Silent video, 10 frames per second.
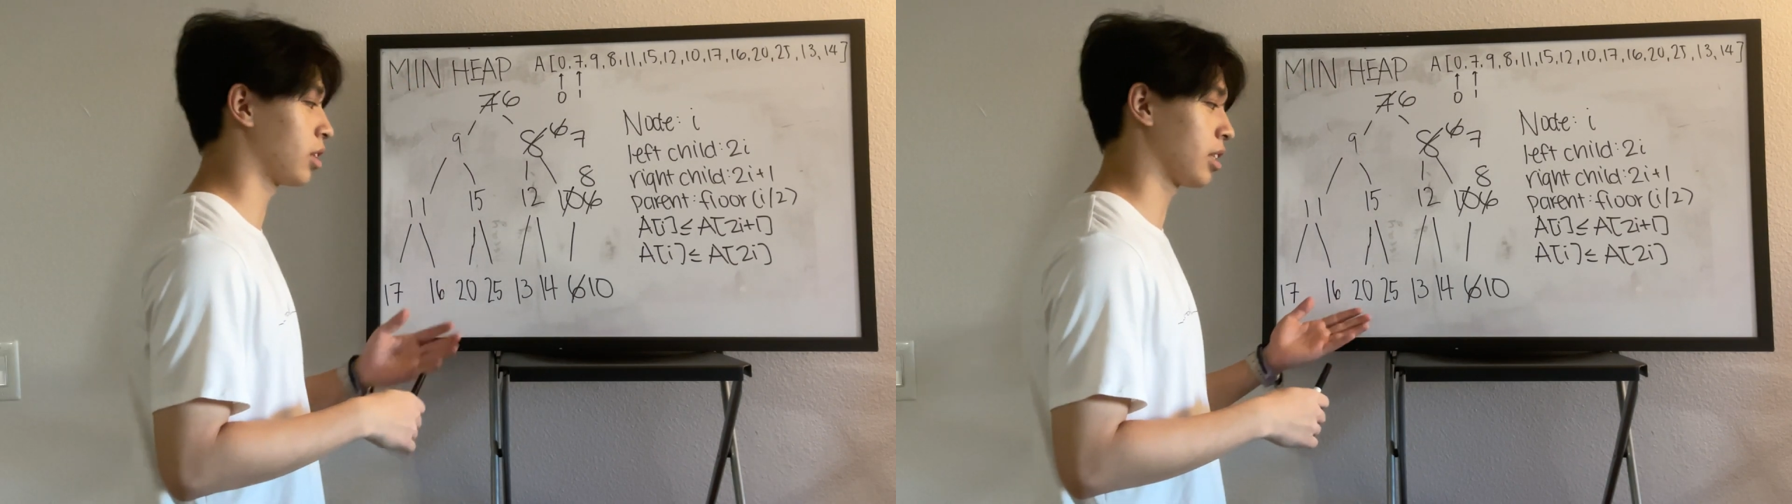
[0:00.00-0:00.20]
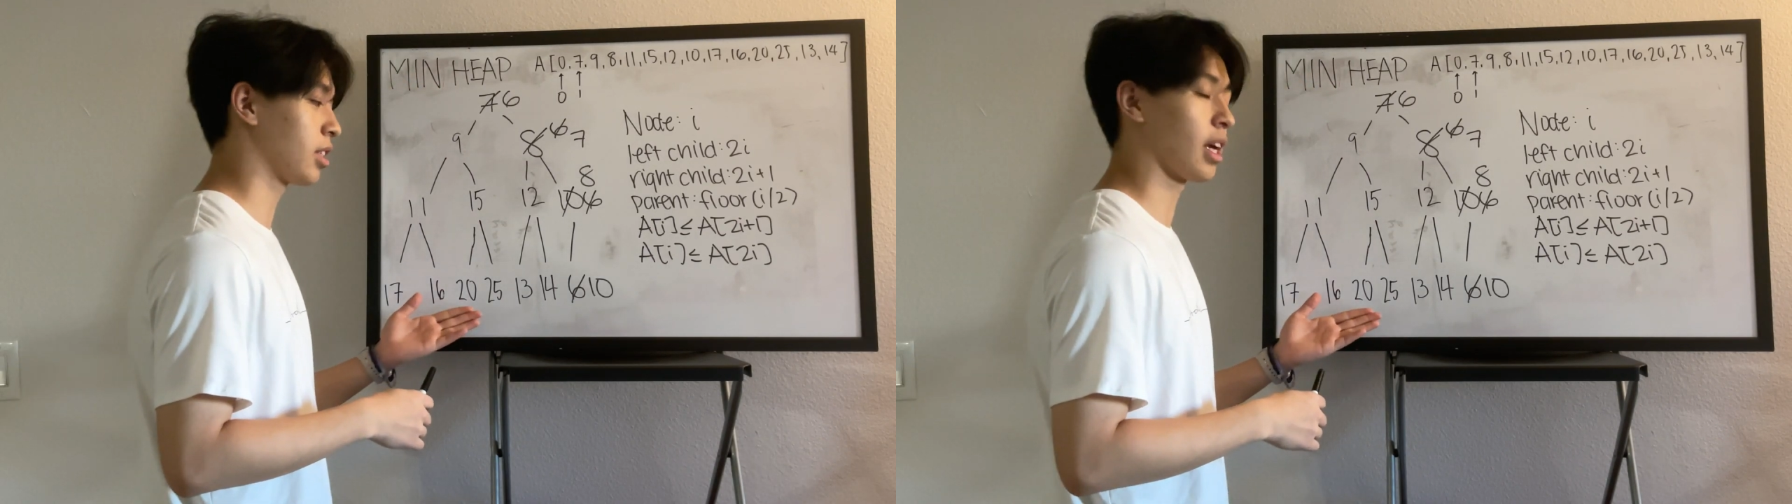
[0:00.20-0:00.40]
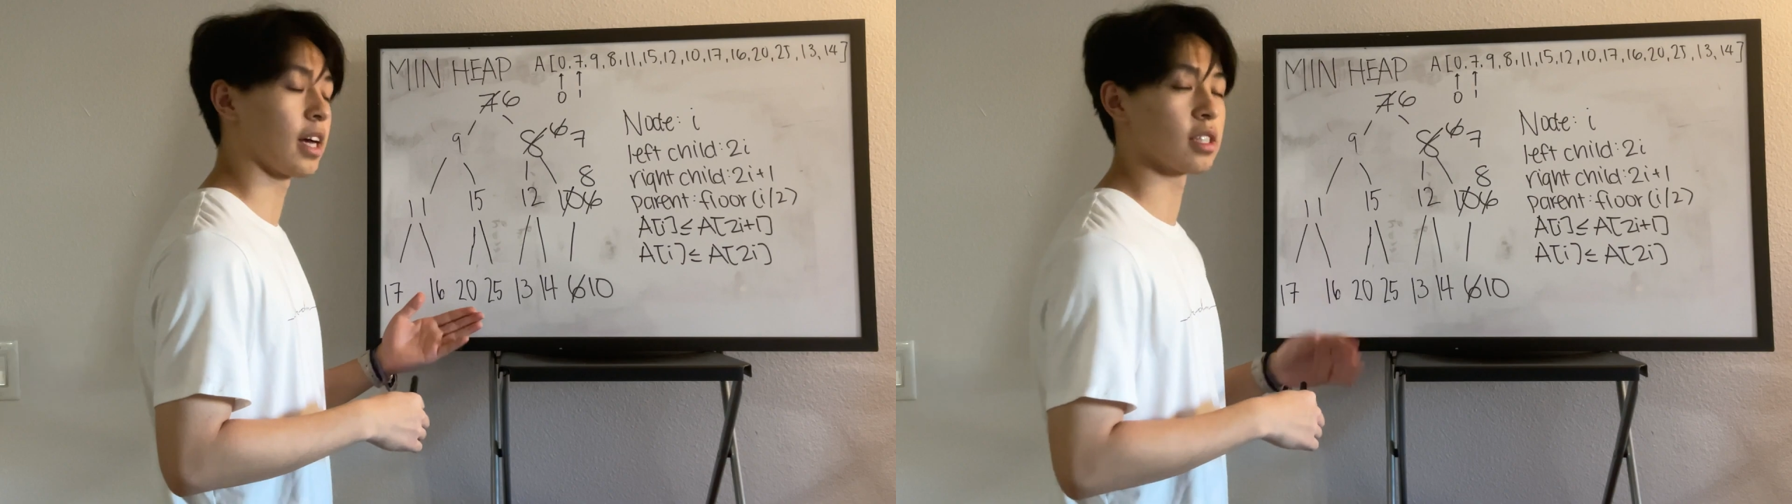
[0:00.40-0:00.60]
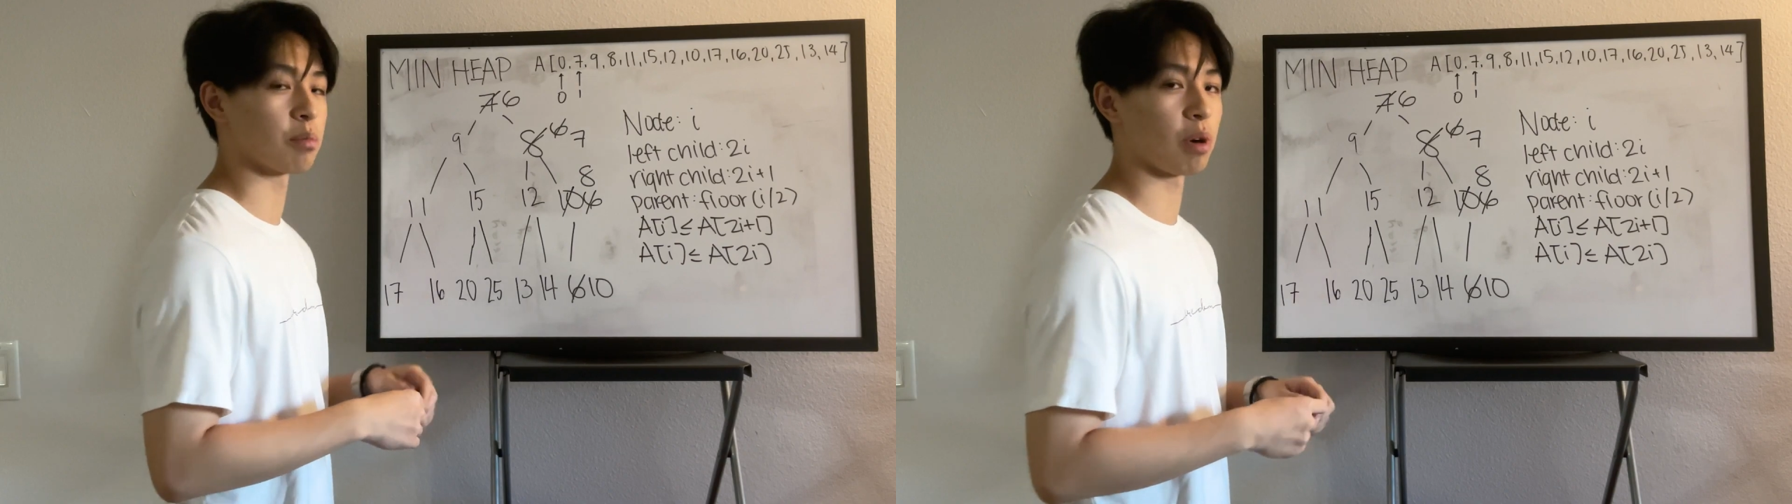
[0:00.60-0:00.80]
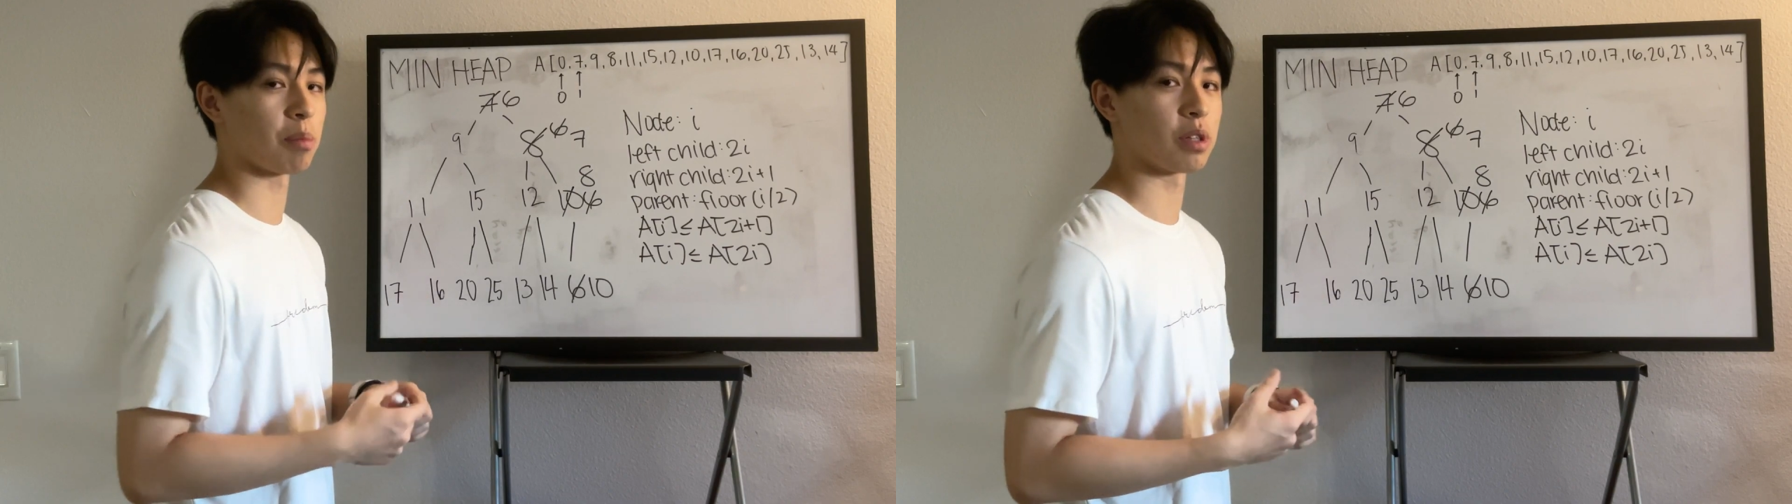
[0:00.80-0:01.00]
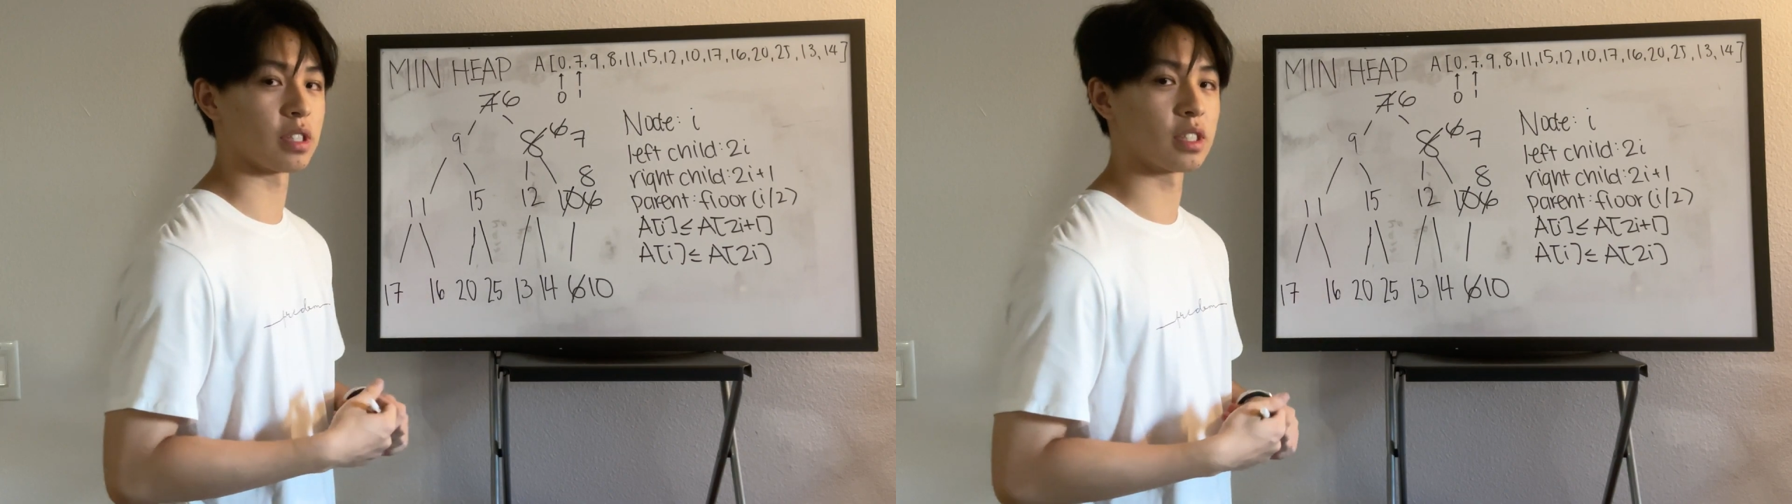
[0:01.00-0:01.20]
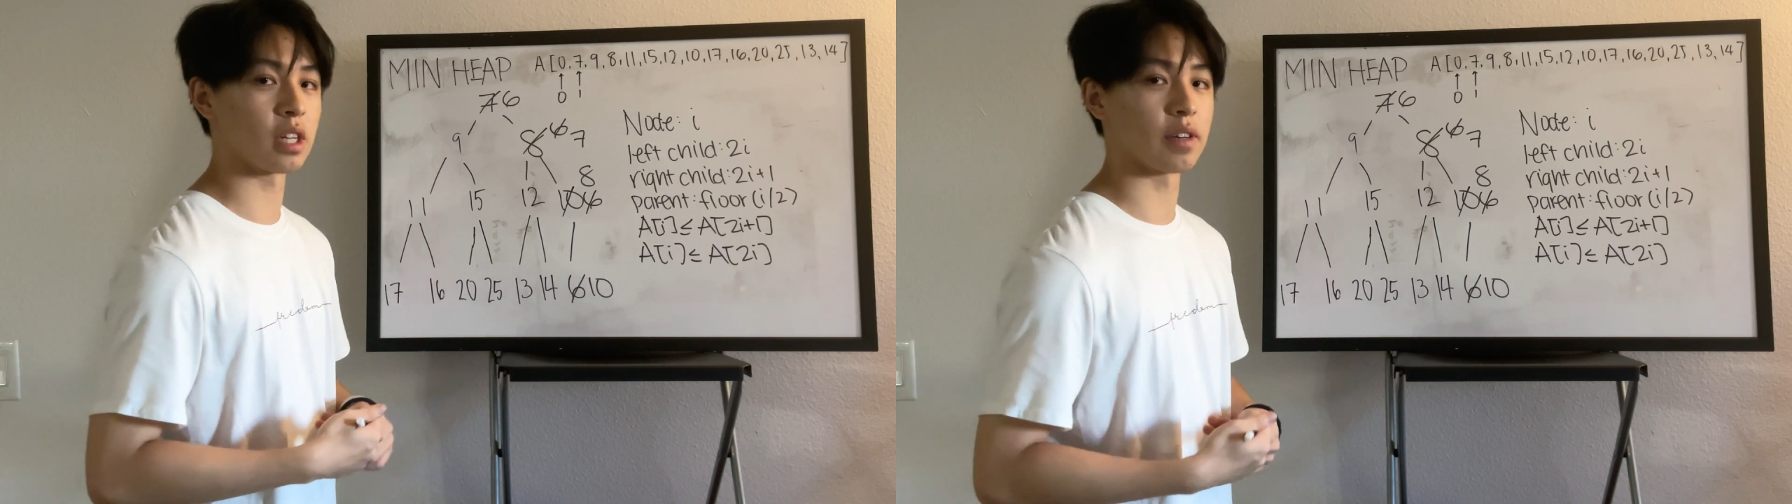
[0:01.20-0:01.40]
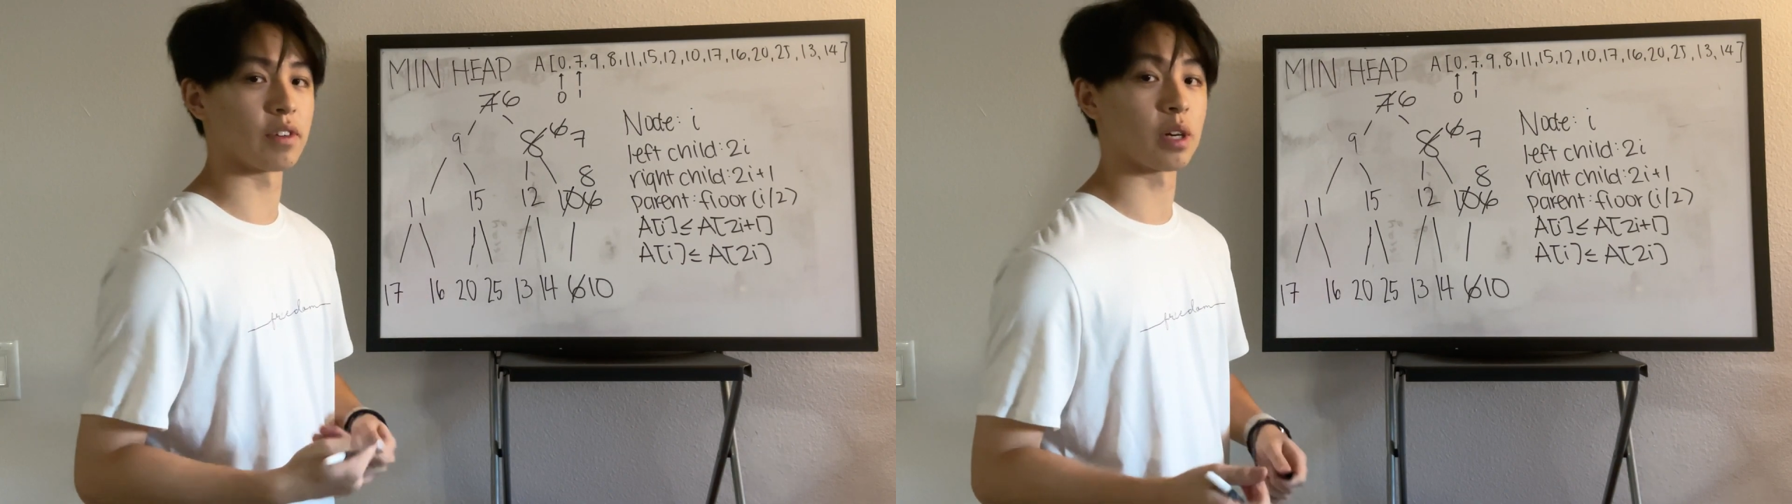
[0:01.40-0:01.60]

this has the properties of a